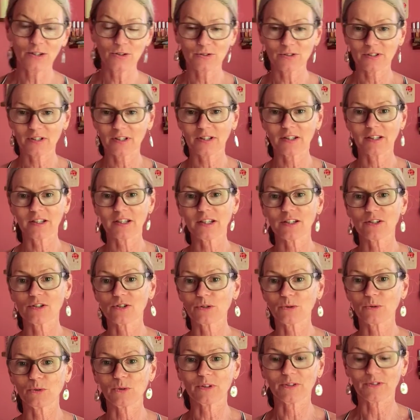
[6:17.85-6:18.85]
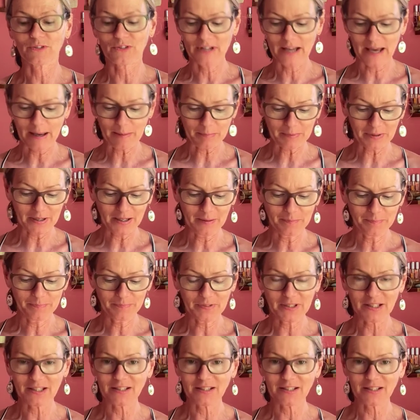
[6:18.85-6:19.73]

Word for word: using the tool of tapping,